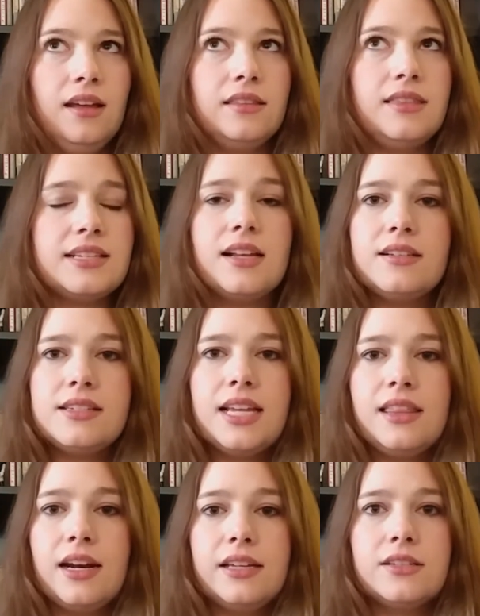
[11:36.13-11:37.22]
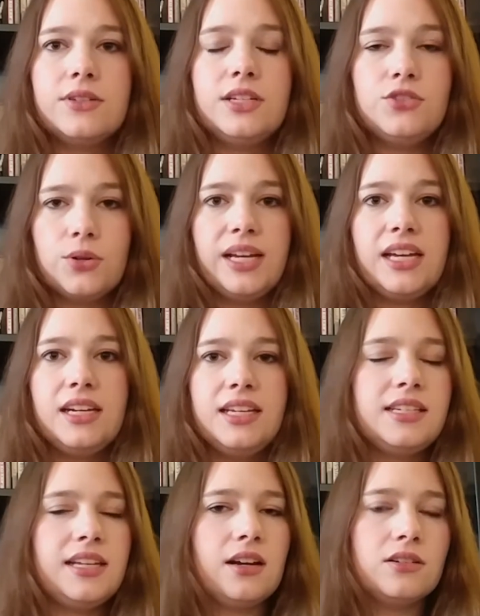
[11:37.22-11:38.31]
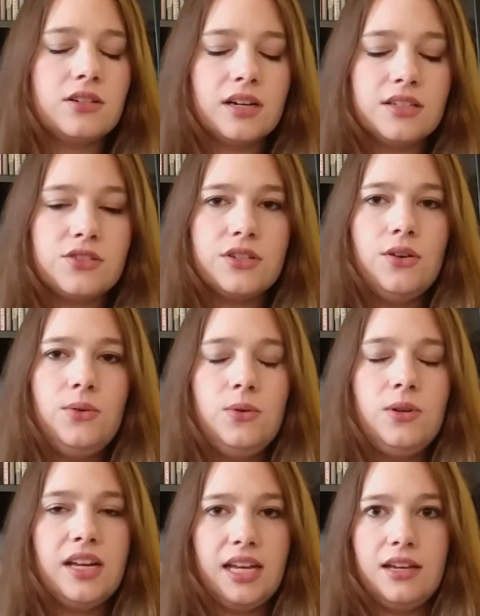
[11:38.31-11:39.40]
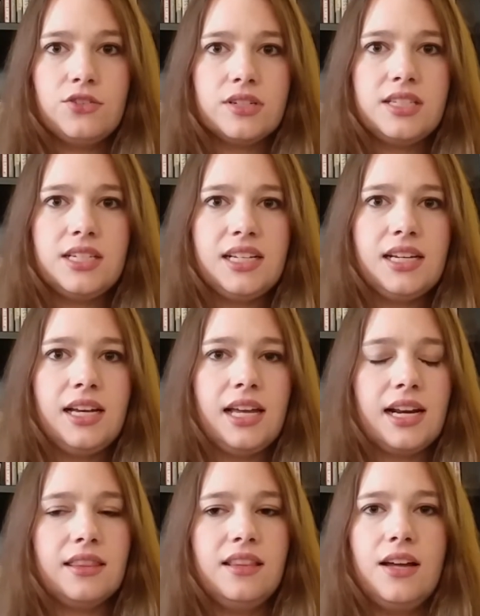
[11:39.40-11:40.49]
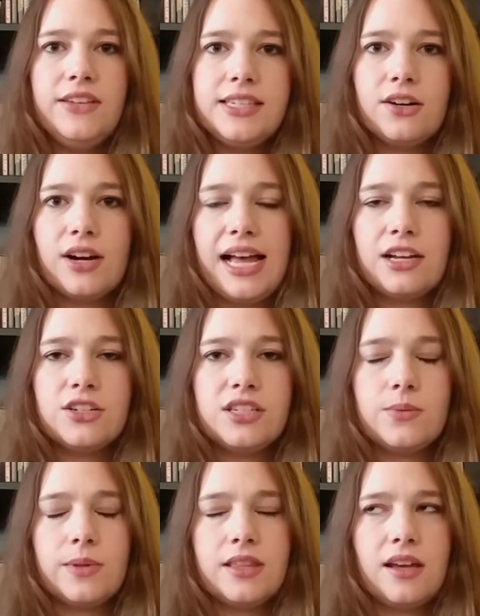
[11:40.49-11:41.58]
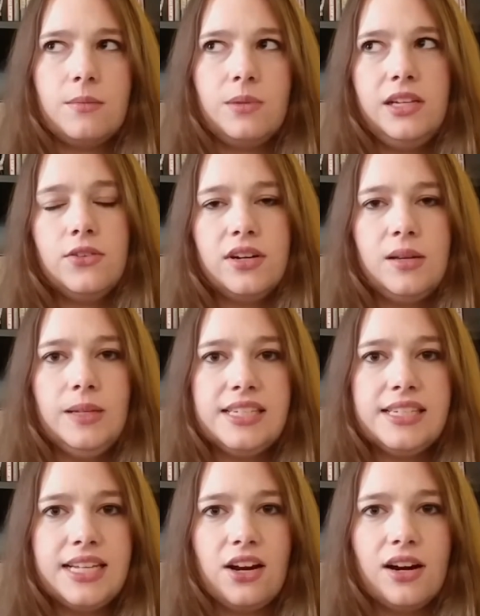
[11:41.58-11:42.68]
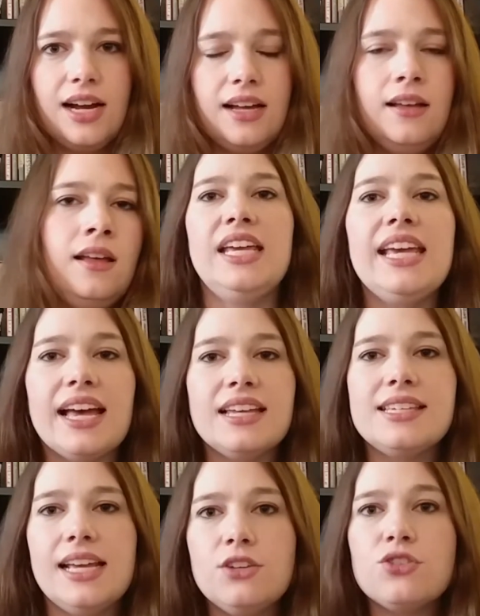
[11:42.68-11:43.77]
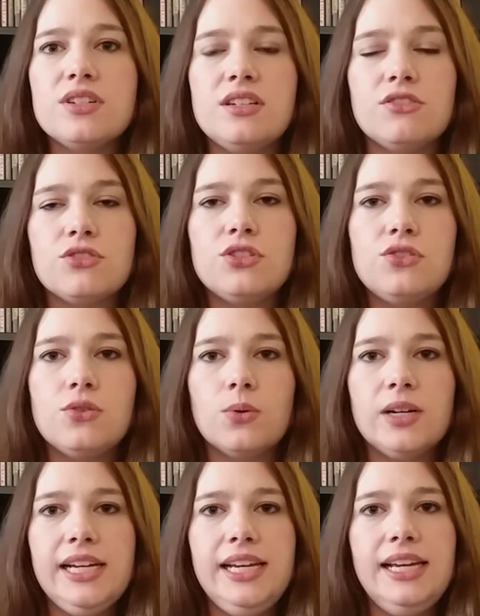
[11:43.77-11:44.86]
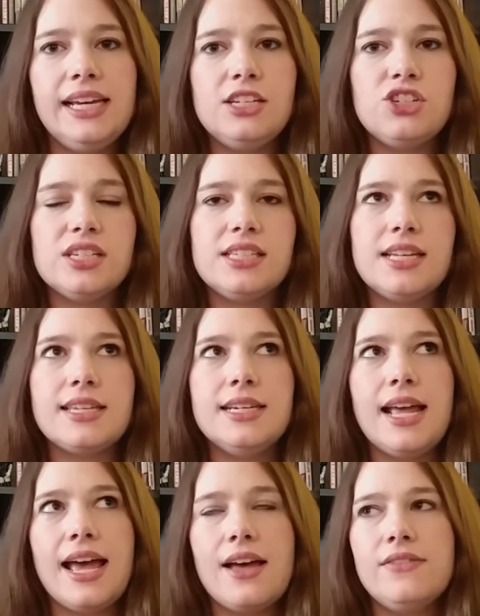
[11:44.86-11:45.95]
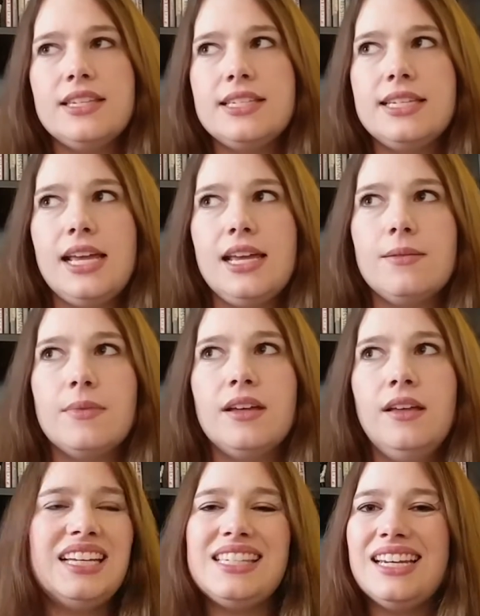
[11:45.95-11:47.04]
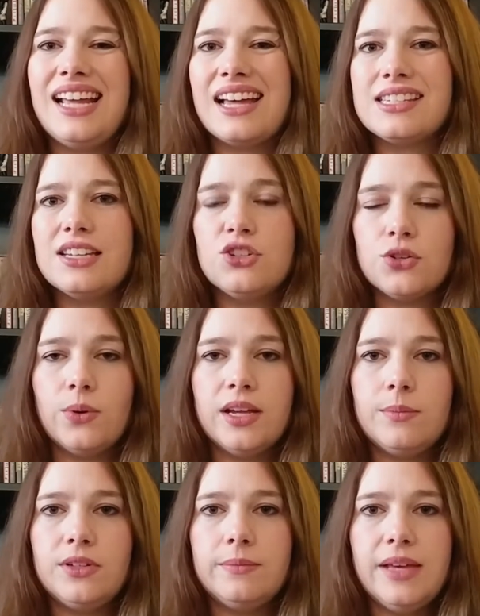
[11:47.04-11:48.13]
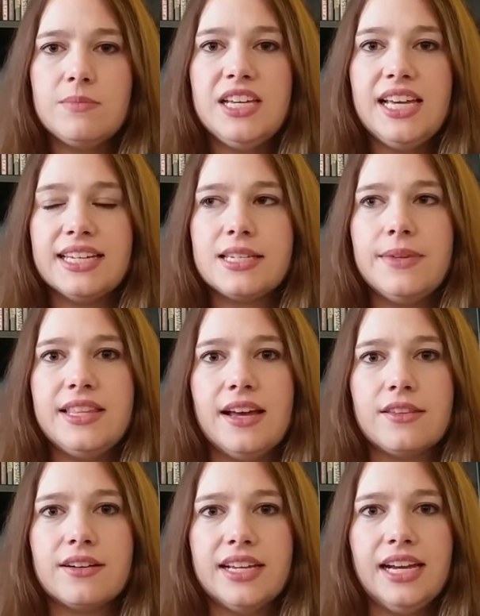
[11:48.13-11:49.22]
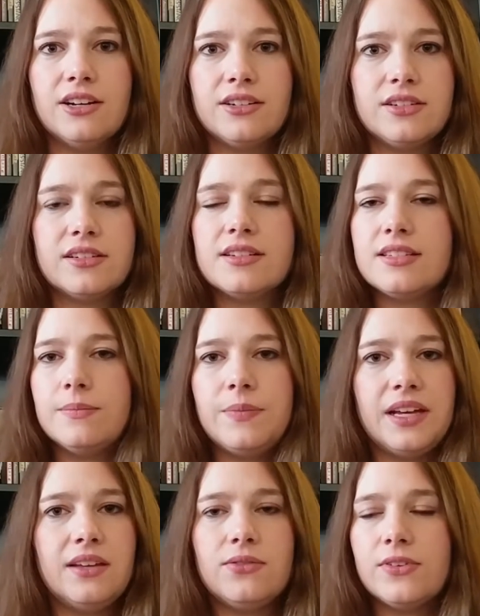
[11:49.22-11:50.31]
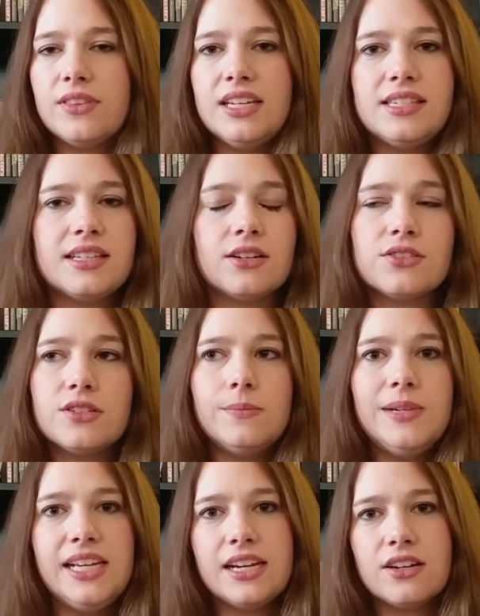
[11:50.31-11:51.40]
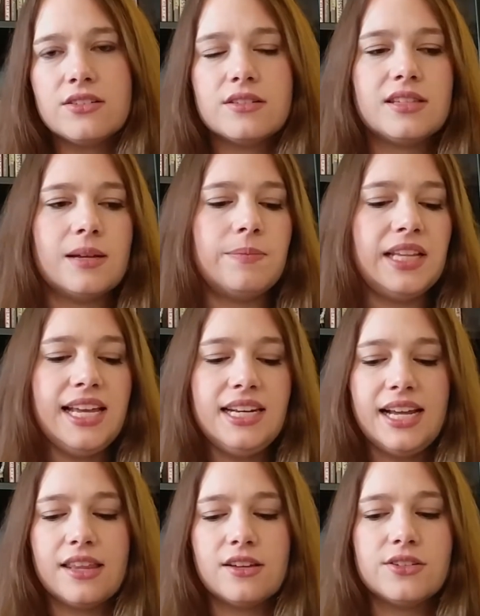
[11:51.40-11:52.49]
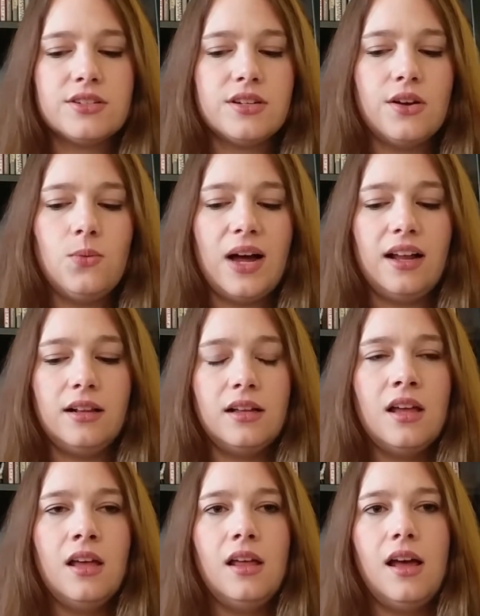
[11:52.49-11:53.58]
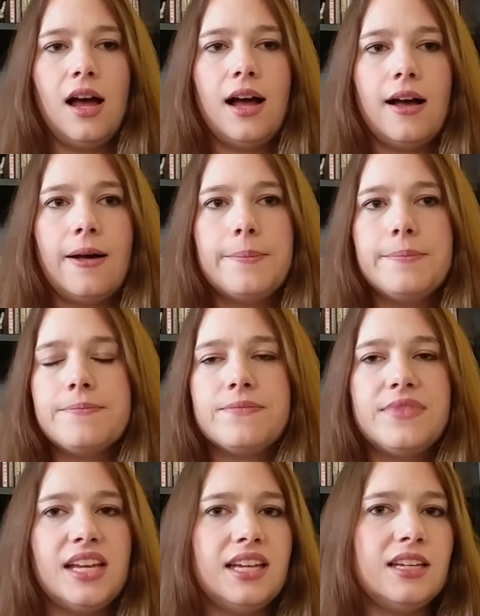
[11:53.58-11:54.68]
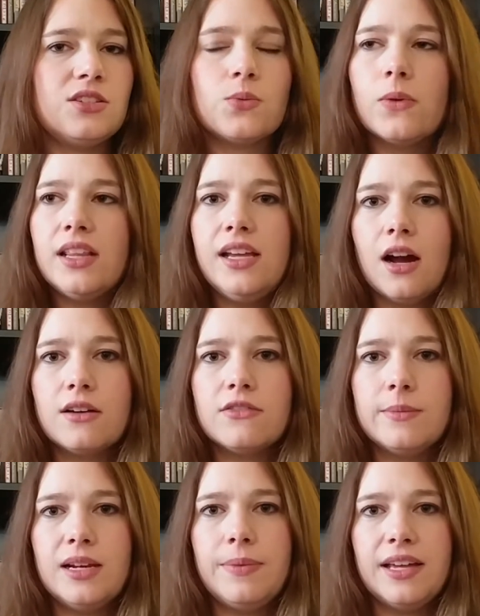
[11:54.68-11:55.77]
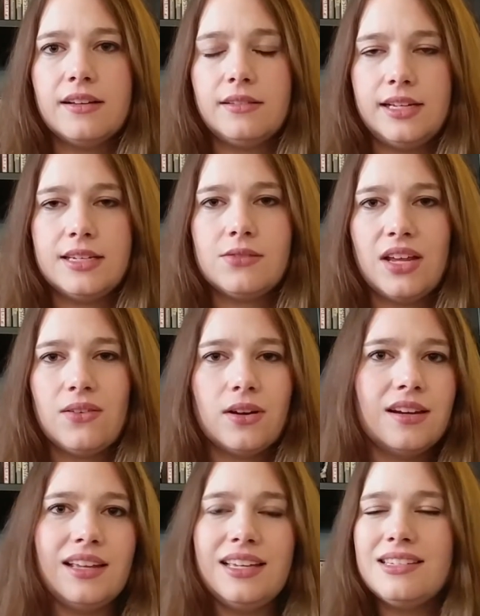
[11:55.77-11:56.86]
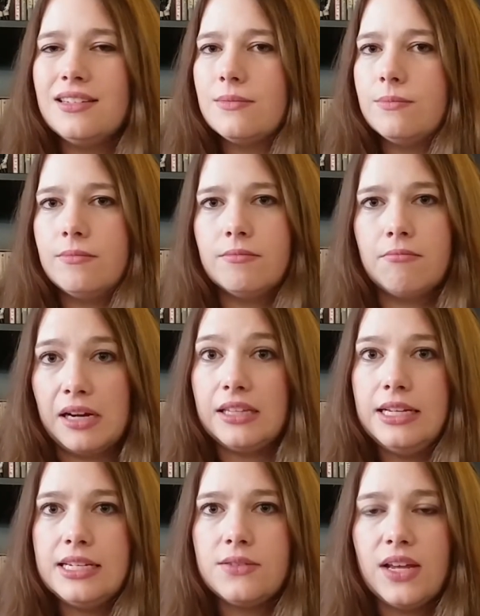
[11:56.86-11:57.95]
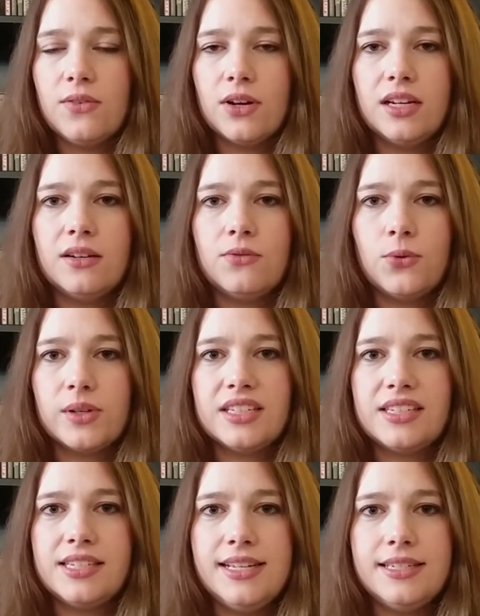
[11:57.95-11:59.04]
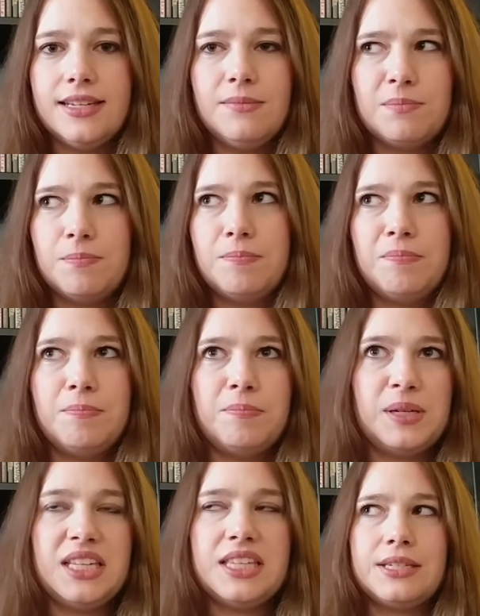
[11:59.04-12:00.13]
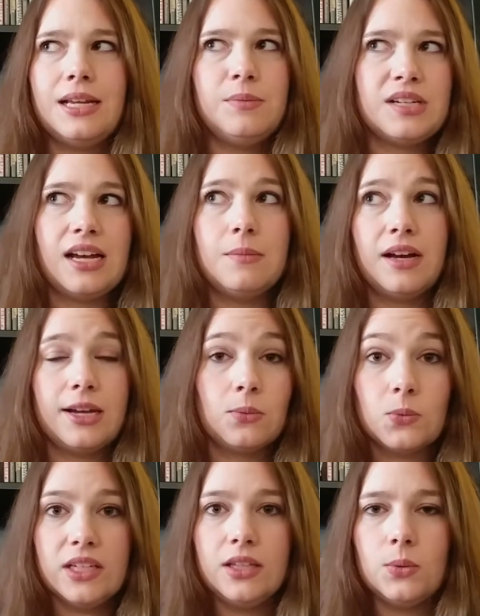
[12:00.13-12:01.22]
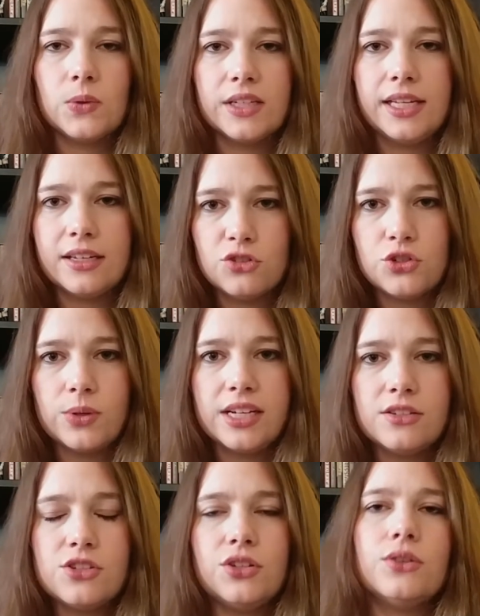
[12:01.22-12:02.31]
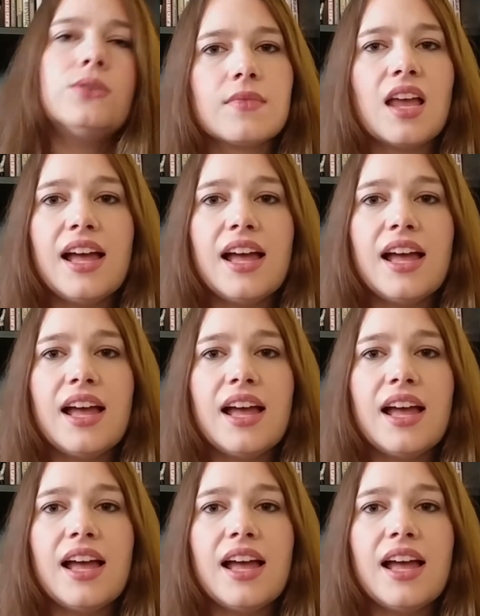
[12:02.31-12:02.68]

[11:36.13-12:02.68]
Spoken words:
That's not to say that I don't enjoy it. His character is so interesting, and I love his interactions with, I believe her name is Sarah. He has an interesting story. It just doesn't have the same, isn't as enjoyable maybe as some of the other characters. But for this, there are so many characters. They play together so well that it's really hard for me to pick a least favorite. His is my least favorite for this season, but same time, I really, really enjoy it too.